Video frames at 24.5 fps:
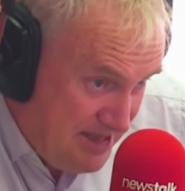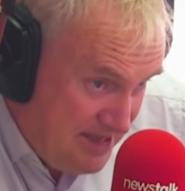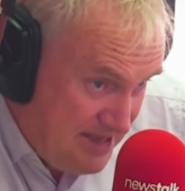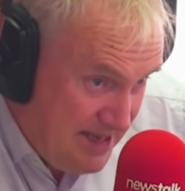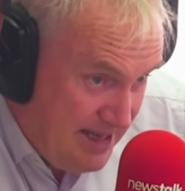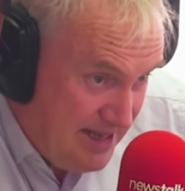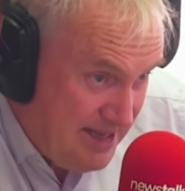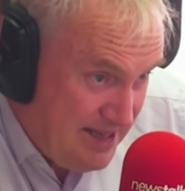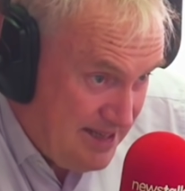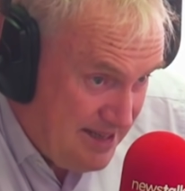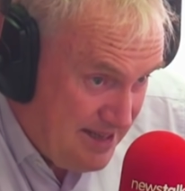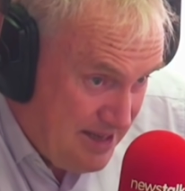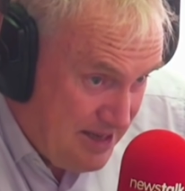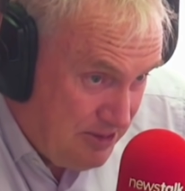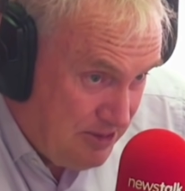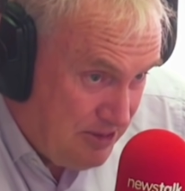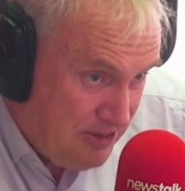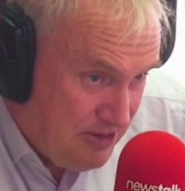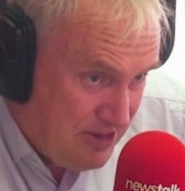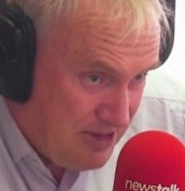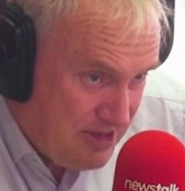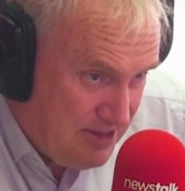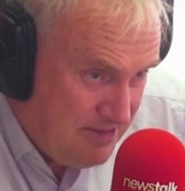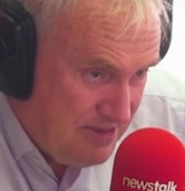the second
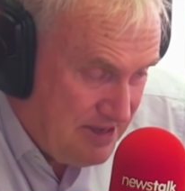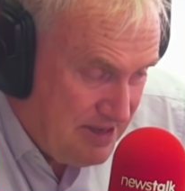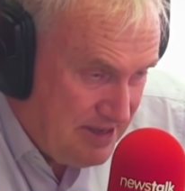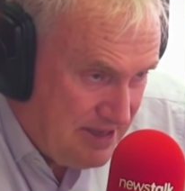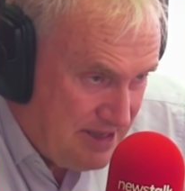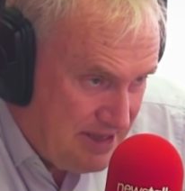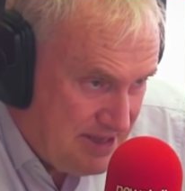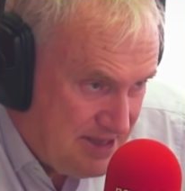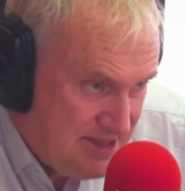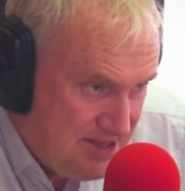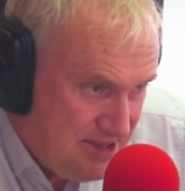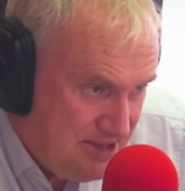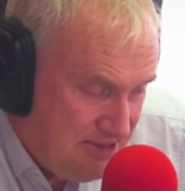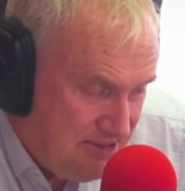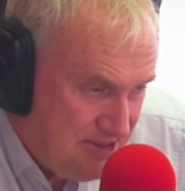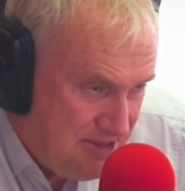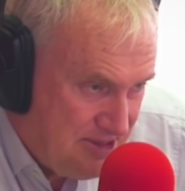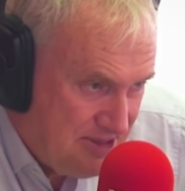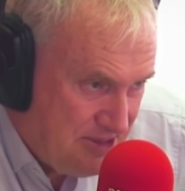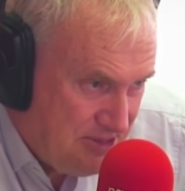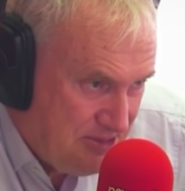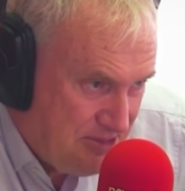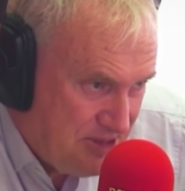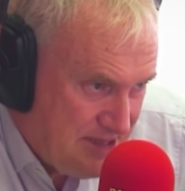cohort, if you like. So
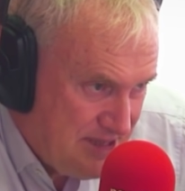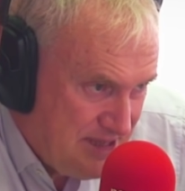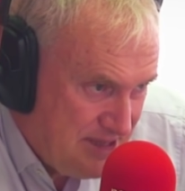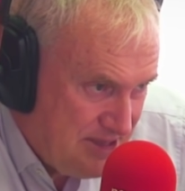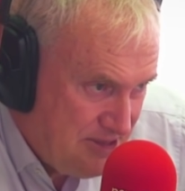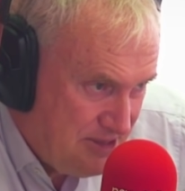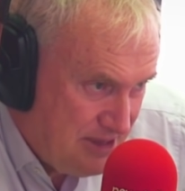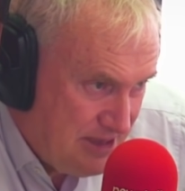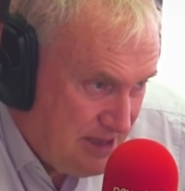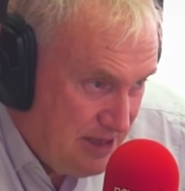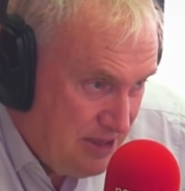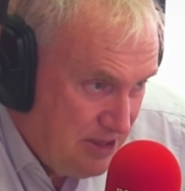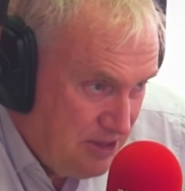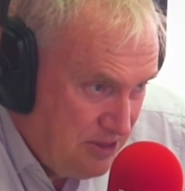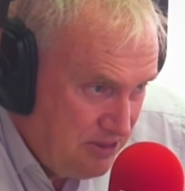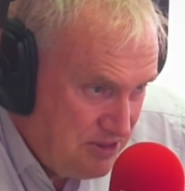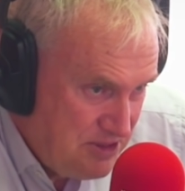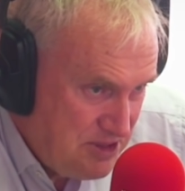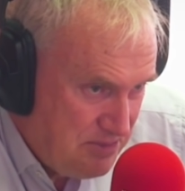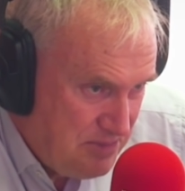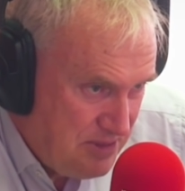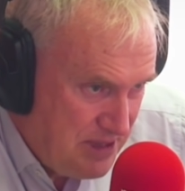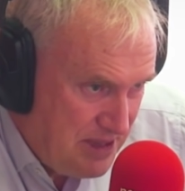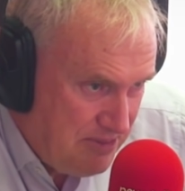in other words, they took
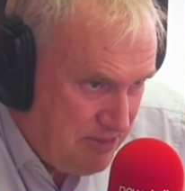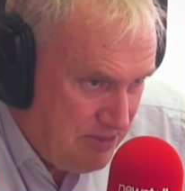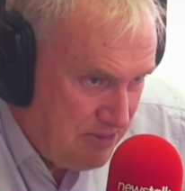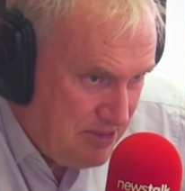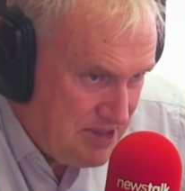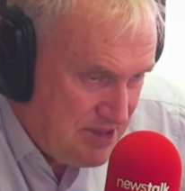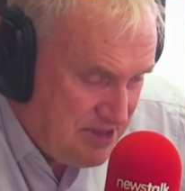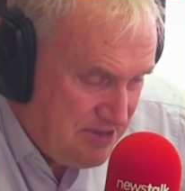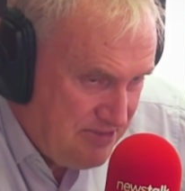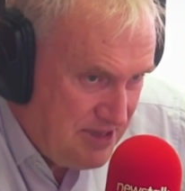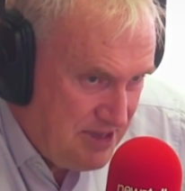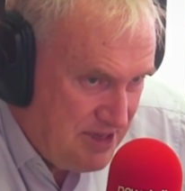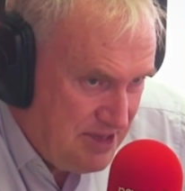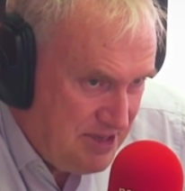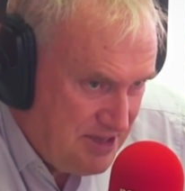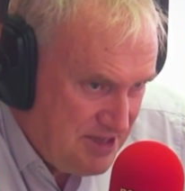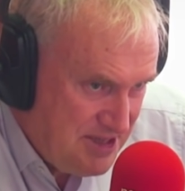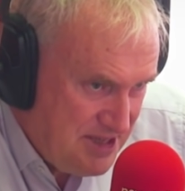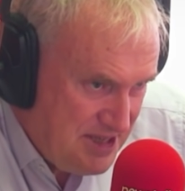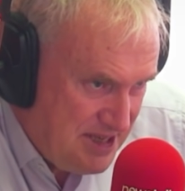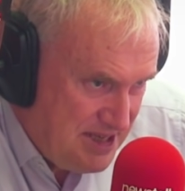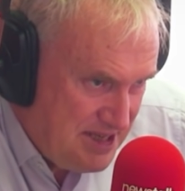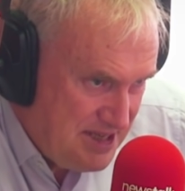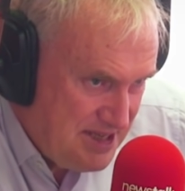loads of people with severe
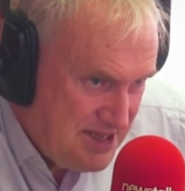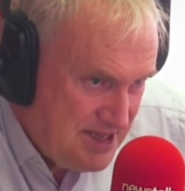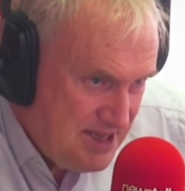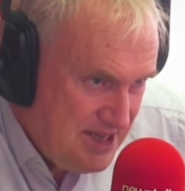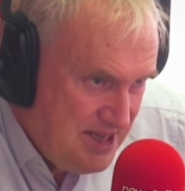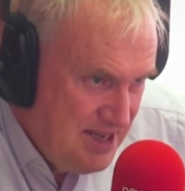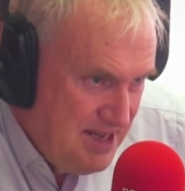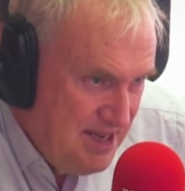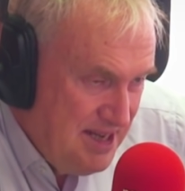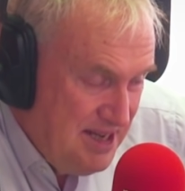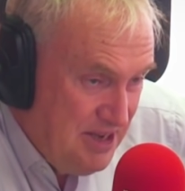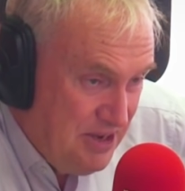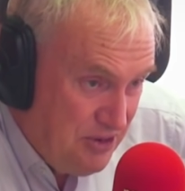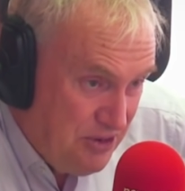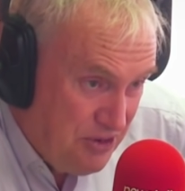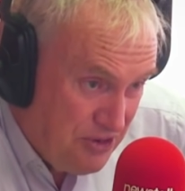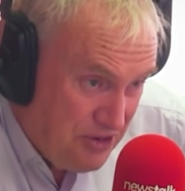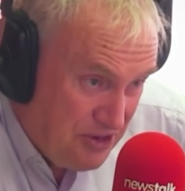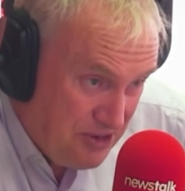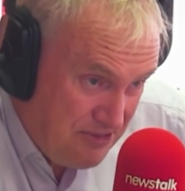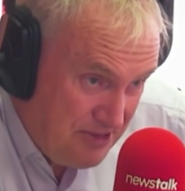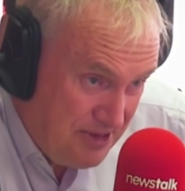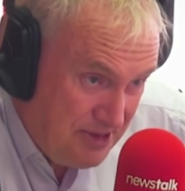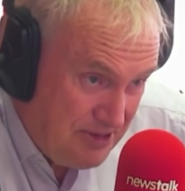disease,
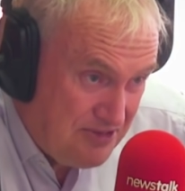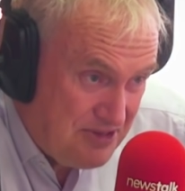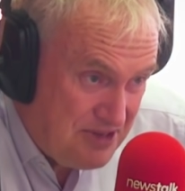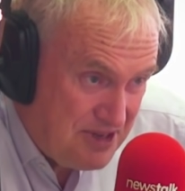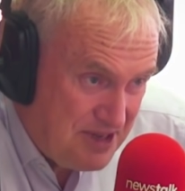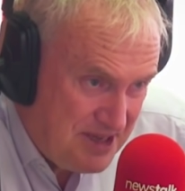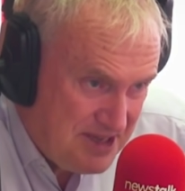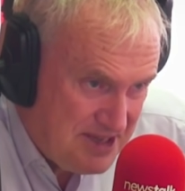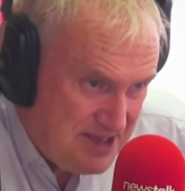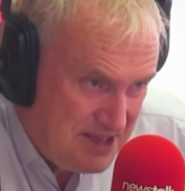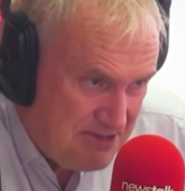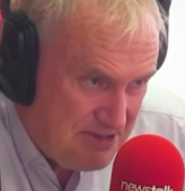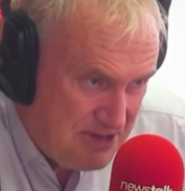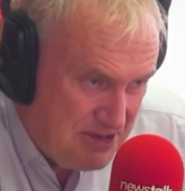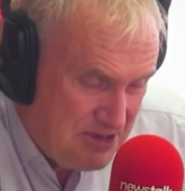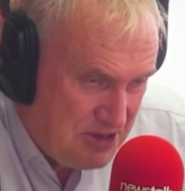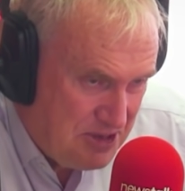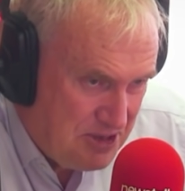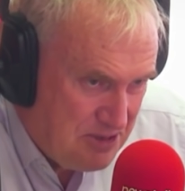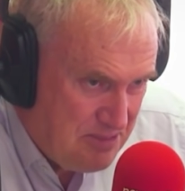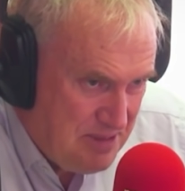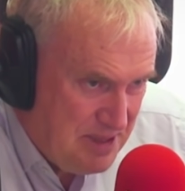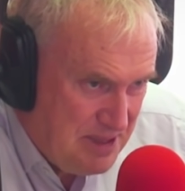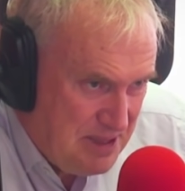under 50, so even
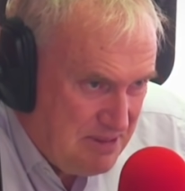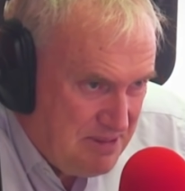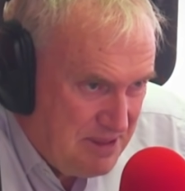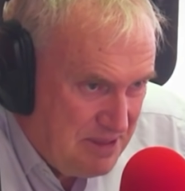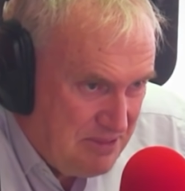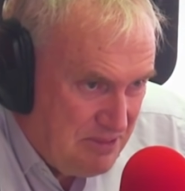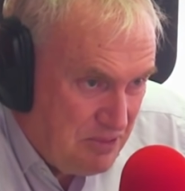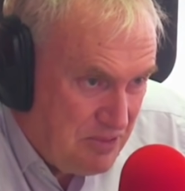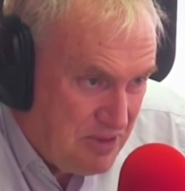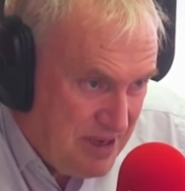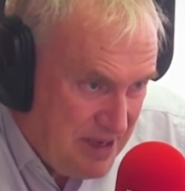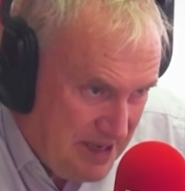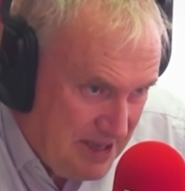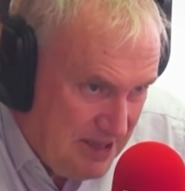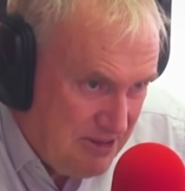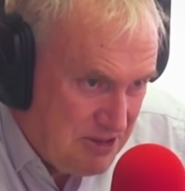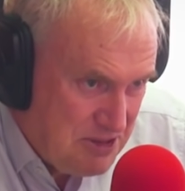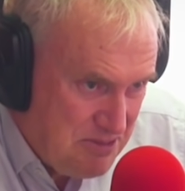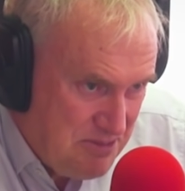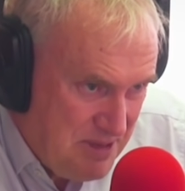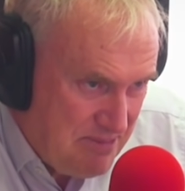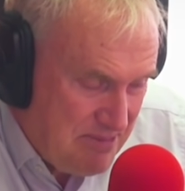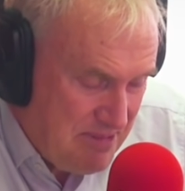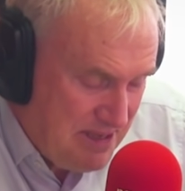younger people. And why are
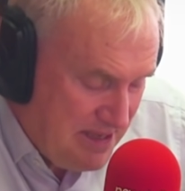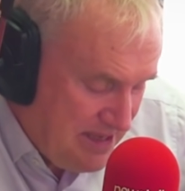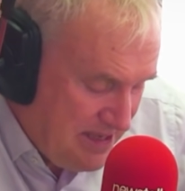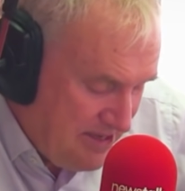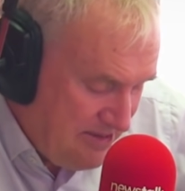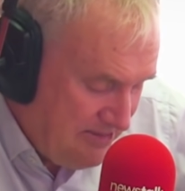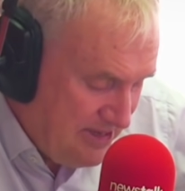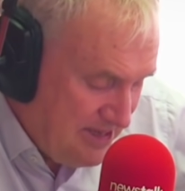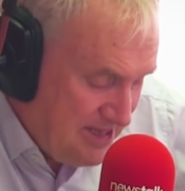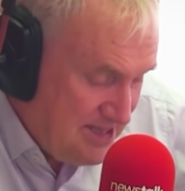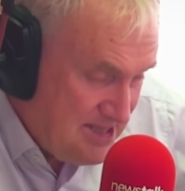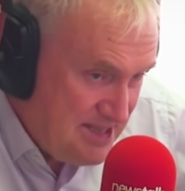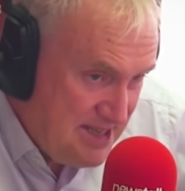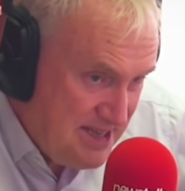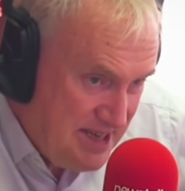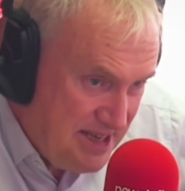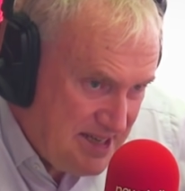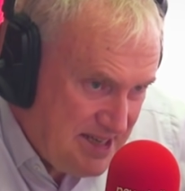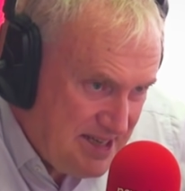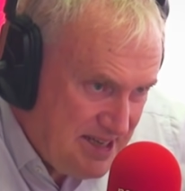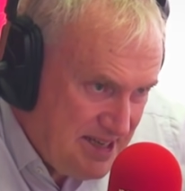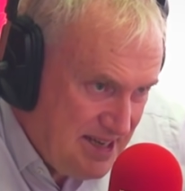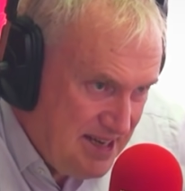those people getting really sick?